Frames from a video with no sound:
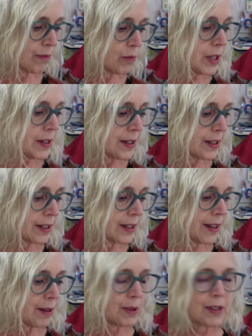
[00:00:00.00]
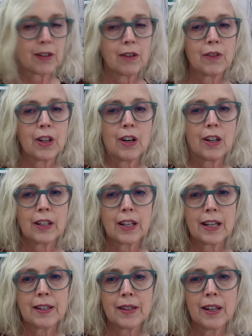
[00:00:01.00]
recently. That wasn't over the
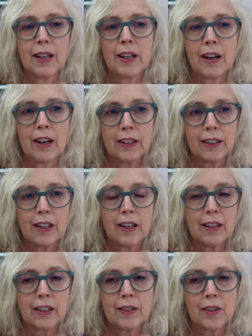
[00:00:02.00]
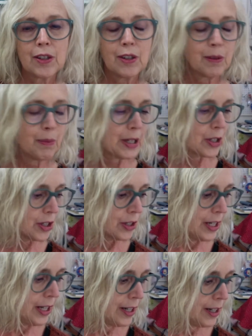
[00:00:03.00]
holidays. I'll insert a picture
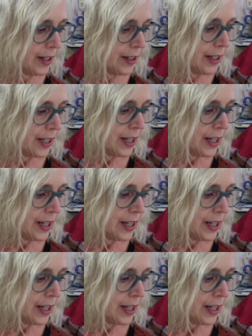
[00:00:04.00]
here.